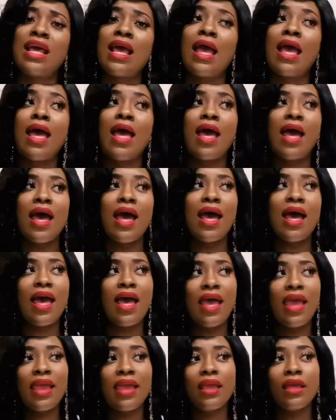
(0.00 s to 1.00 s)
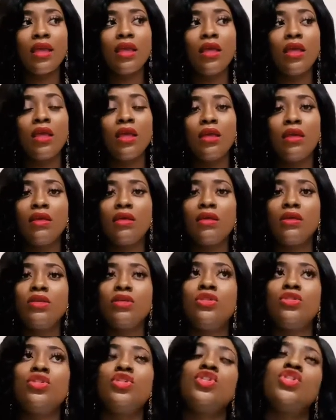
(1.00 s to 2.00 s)
I
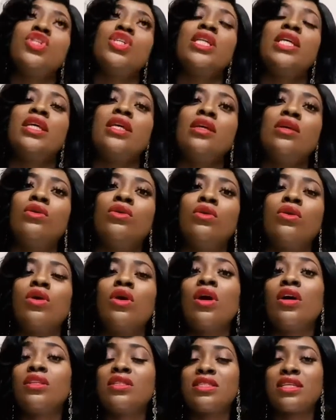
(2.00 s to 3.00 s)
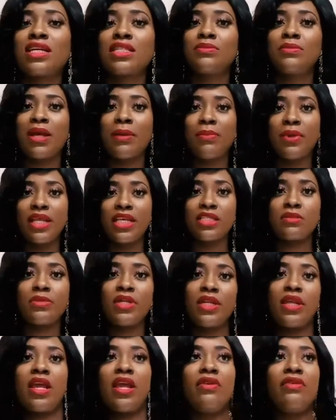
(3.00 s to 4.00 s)
usually contact my placement
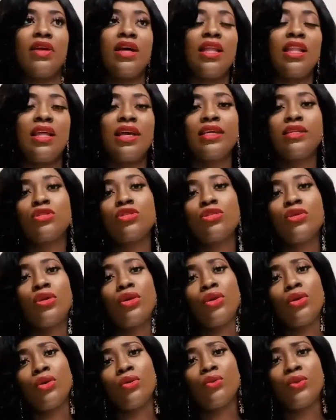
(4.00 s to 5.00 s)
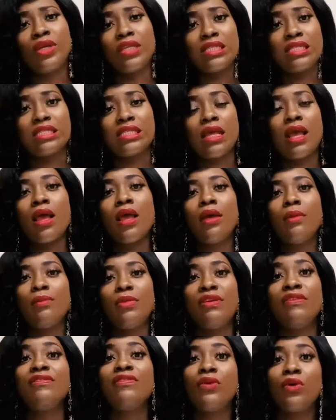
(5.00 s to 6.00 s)
area like 2 weeks
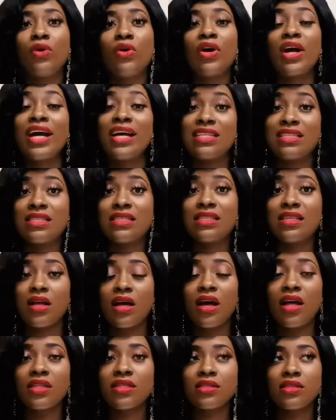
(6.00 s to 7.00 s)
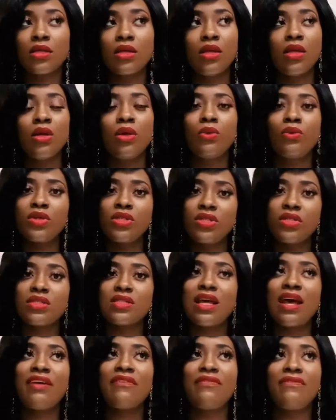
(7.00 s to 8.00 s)
before I start, which is, I
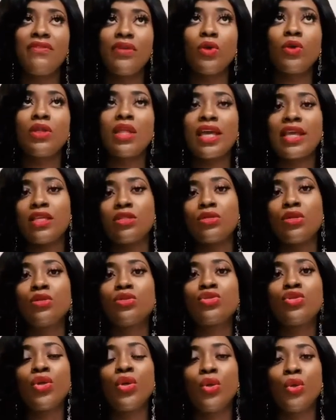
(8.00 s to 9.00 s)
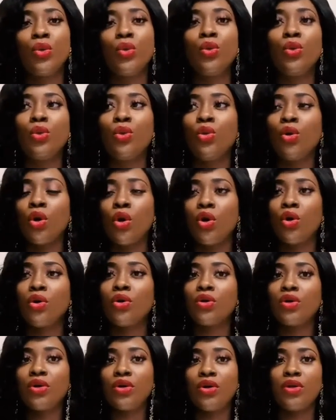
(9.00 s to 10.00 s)
feel like it's not too long
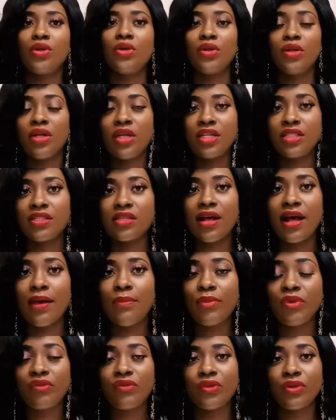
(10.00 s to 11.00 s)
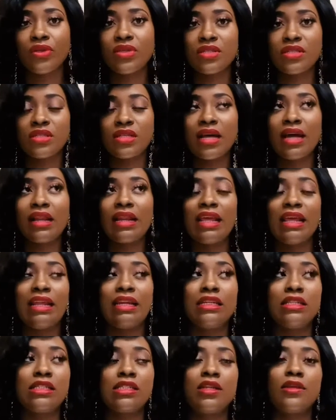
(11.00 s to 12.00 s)
a time before you start, and
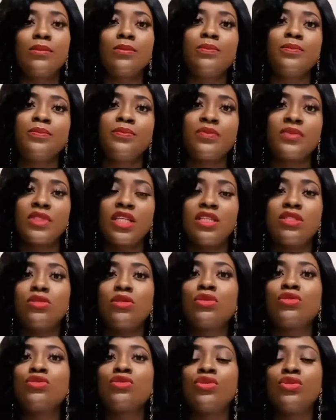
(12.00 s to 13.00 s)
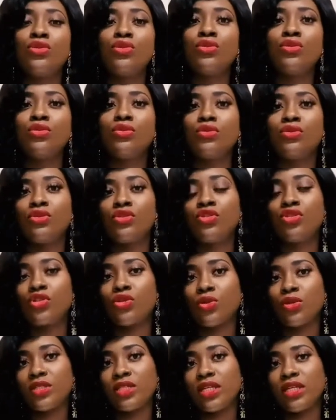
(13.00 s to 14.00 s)
it's not too short a
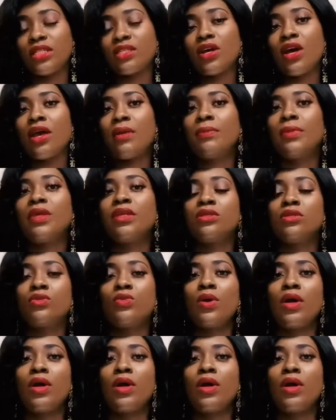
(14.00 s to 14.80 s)
time as well.